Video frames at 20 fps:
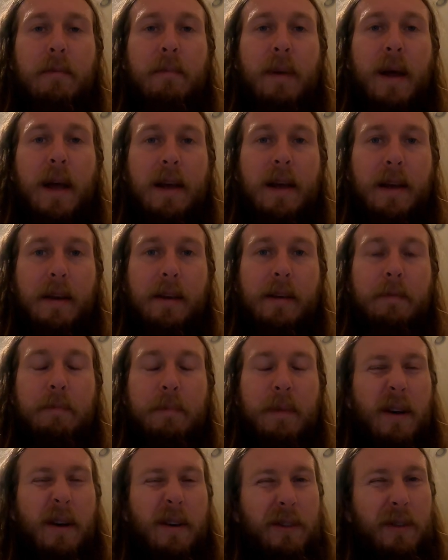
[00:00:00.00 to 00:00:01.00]
pagan
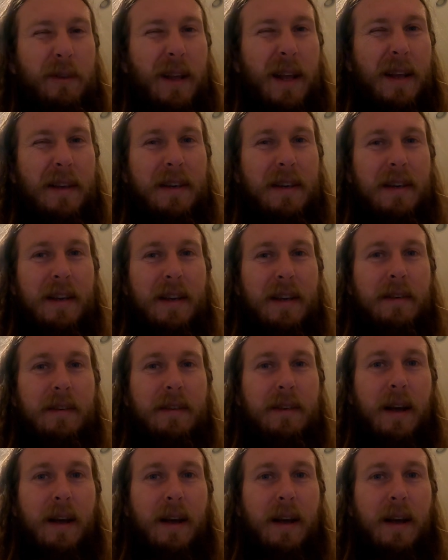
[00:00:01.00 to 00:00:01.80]
spiritual entities.